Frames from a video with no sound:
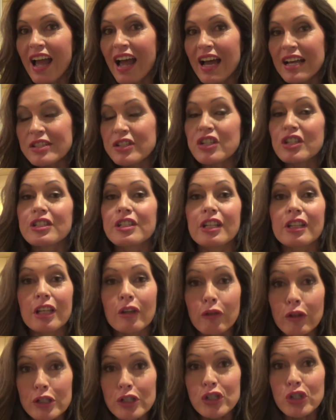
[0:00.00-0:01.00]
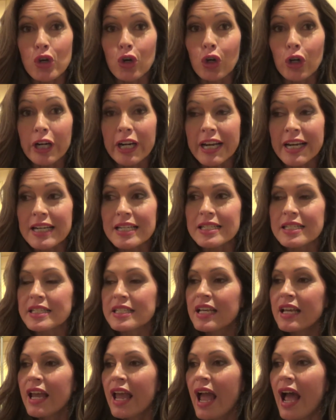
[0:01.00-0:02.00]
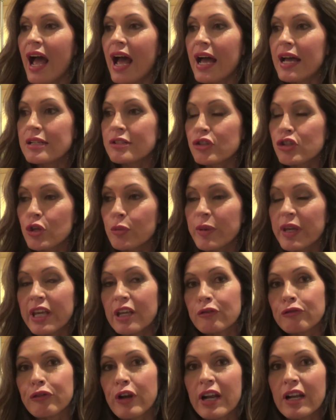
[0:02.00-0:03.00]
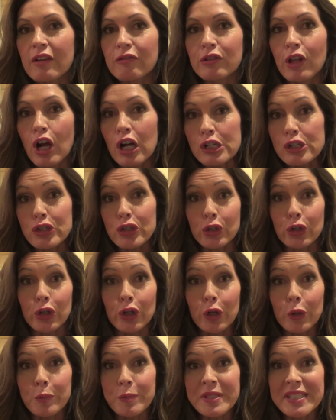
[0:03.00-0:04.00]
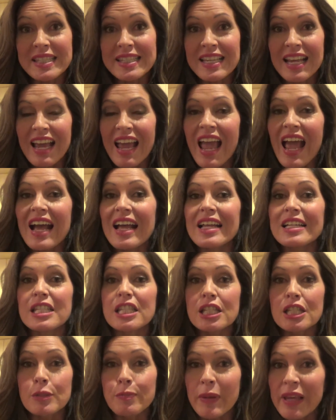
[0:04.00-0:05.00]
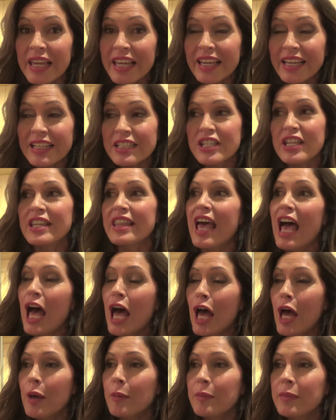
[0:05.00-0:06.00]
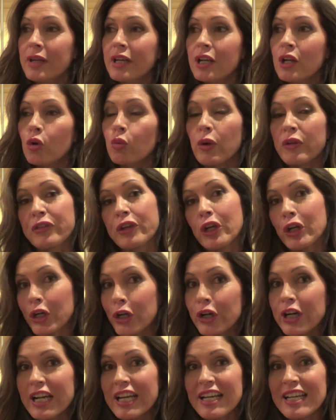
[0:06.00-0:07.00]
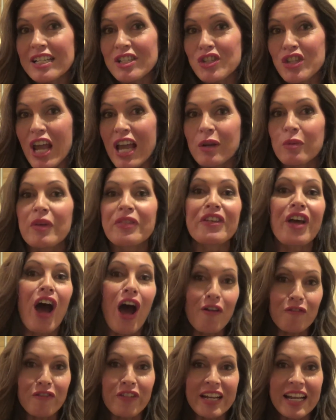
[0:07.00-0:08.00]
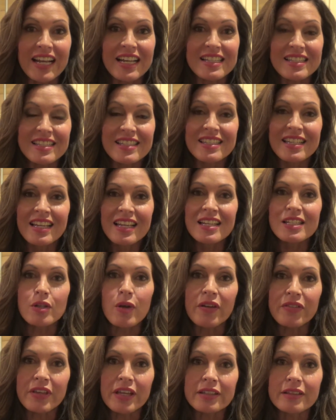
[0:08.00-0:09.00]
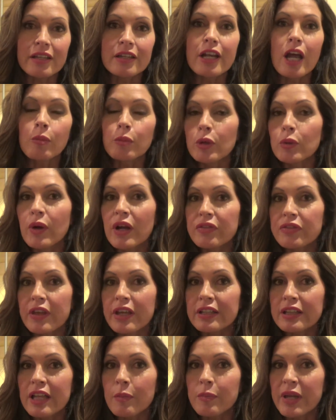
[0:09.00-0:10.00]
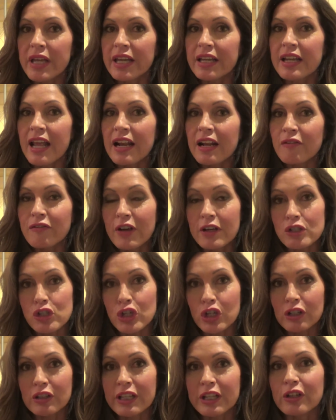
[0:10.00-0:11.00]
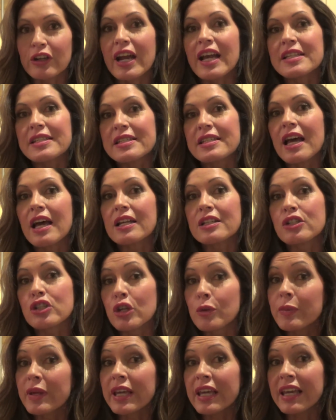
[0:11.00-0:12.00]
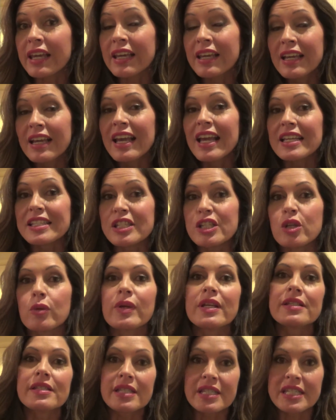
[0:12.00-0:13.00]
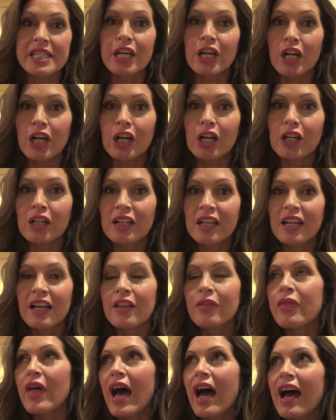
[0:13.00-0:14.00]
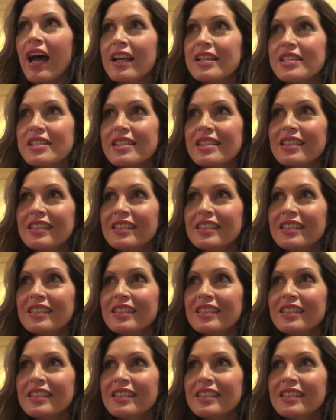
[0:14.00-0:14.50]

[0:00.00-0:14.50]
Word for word: and to deliver stories and to be in front of large groups and speak to them with courage and with confidence. So I think the number one thing that being an NFL cheerleader has done to me is to instill that